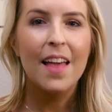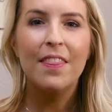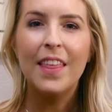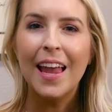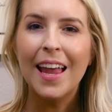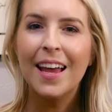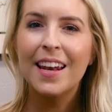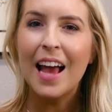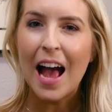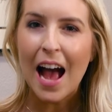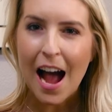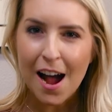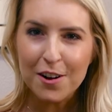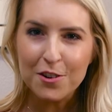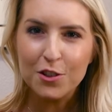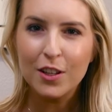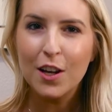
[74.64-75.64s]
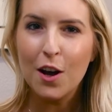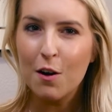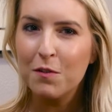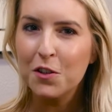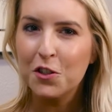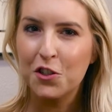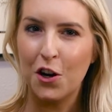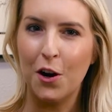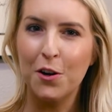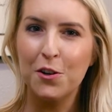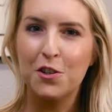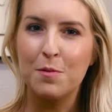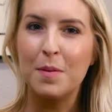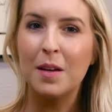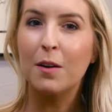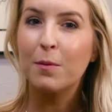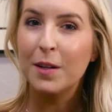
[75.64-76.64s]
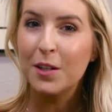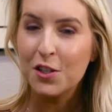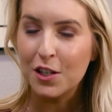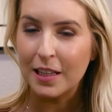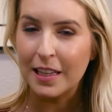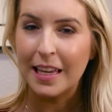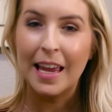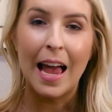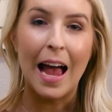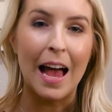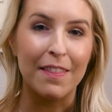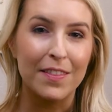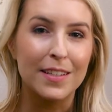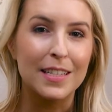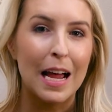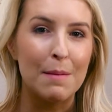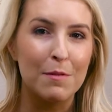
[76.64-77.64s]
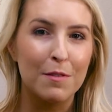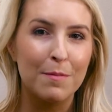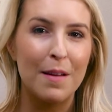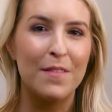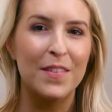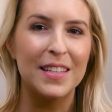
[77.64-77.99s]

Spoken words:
and they had actually overcharged me originally at the time of my